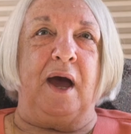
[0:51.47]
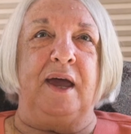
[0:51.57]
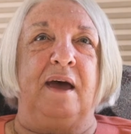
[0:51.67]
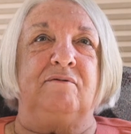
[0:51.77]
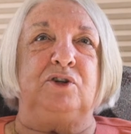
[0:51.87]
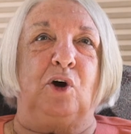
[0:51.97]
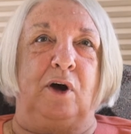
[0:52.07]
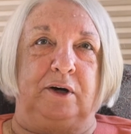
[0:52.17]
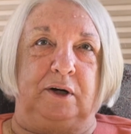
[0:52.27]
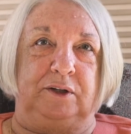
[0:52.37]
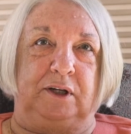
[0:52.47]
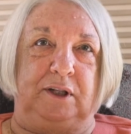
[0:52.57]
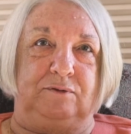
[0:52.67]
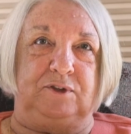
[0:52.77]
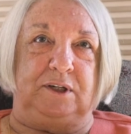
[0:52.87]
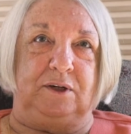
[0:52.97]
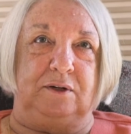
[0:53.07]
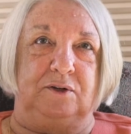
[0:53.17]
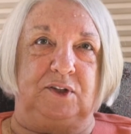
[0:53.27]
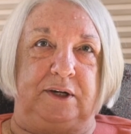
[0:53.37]
I have a daughter that lives in
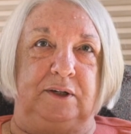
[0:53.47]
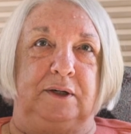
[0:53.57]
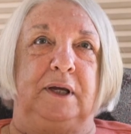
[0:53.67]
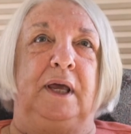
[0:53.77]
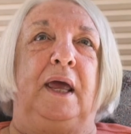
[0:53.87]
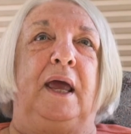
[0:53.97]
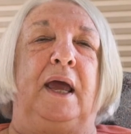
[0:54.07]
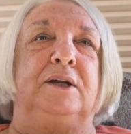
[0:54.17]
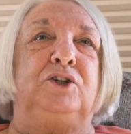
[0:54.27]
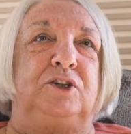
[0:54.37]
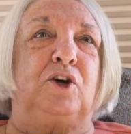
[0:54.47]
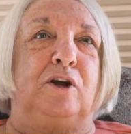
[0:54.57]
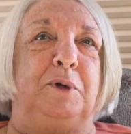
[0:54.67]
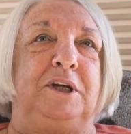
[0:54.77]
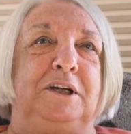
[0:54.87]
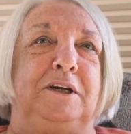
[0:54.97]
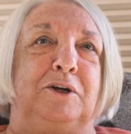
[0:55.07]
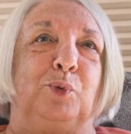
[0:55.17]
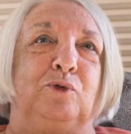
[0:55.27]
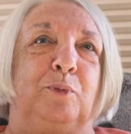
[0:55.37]
Sutton, and she's going to be
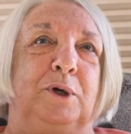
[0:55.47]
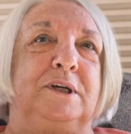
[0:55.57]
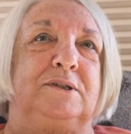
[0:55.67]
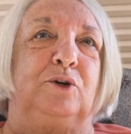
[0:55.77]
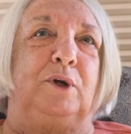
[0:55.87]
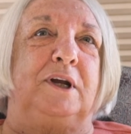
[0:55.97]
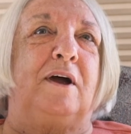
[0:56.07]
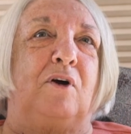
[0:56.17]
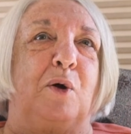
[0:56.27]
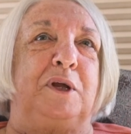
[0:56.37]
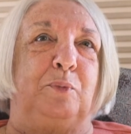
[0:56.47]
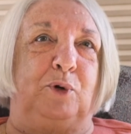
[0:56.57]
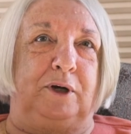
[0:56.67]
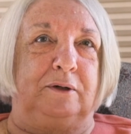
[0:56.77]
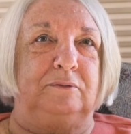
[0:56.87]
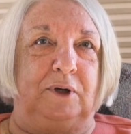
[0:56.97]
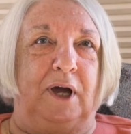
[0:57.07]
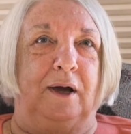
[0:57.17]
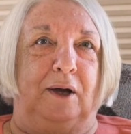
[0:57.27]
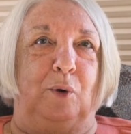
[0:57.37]
needing a roof pretty soon. And I've already put
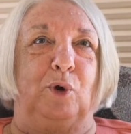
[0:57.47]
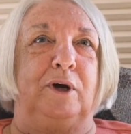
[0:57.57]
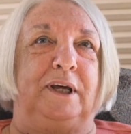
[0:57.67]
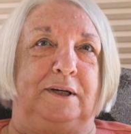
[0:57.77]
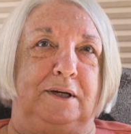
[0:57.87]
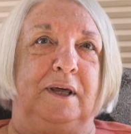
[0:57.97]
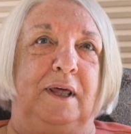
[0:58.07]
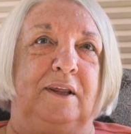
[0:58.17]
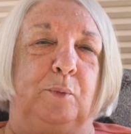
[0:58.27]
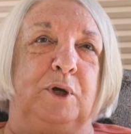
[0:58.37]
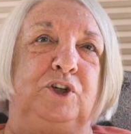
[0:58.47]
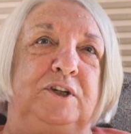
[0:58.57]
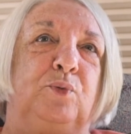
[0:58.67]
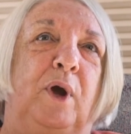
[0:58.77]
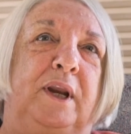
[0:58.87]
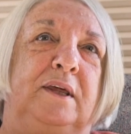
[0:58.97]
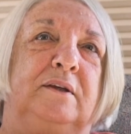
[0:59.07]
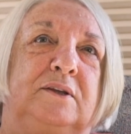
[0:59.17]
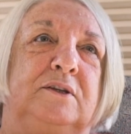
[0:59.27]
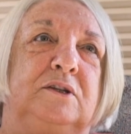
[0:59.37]
a word in that when she's ready,
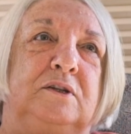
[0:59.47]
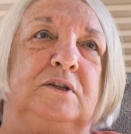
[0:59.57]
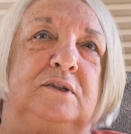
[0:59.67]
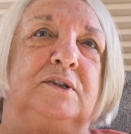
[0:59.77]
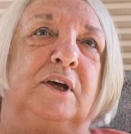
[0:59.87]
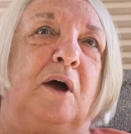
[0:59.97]
that this is the